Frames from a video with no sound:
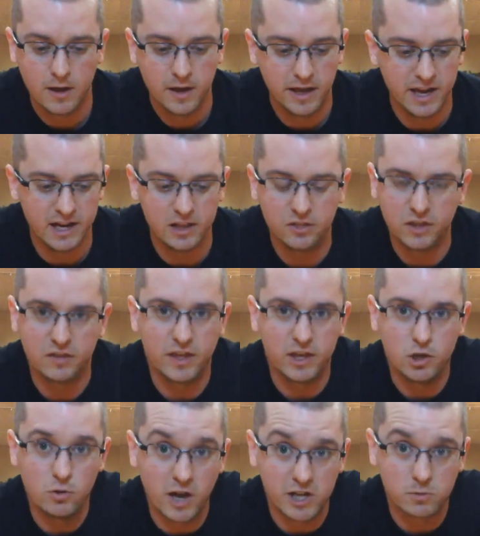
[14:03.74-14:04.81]
Anything that you
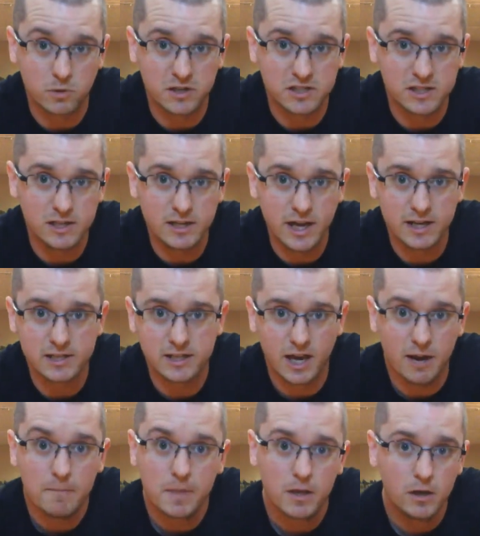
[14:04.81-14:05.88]
guys want to see next time,
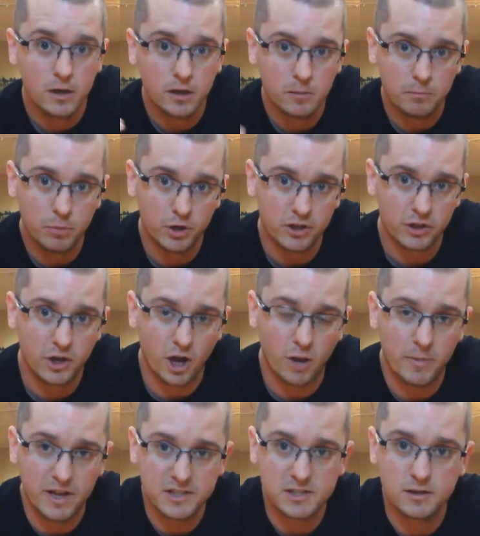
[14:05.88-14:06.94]
put it in the
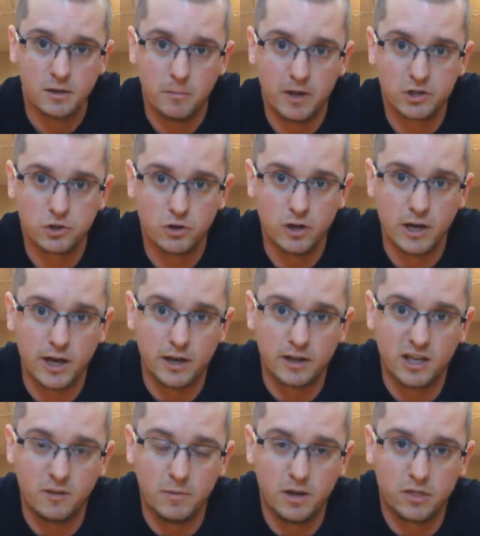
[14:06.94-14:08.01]
comments. Make sure you
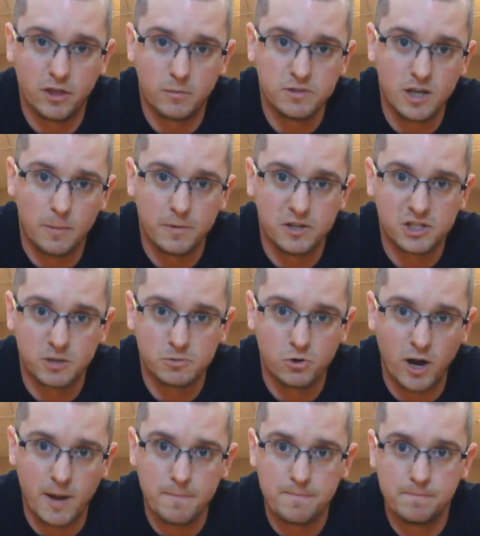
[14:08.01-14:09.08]
give me a thumbs up and a
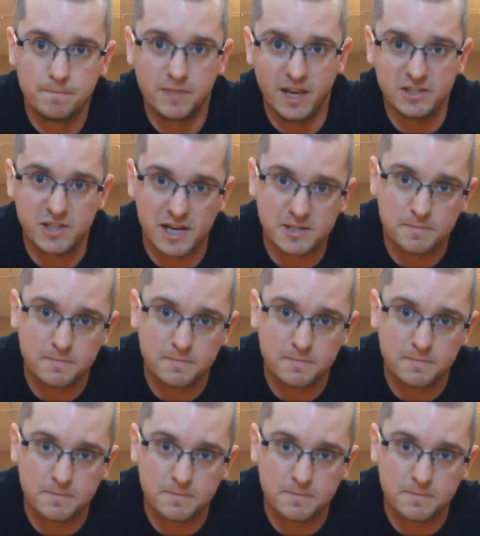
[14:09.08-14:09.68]
subscribe. Thanks, guys.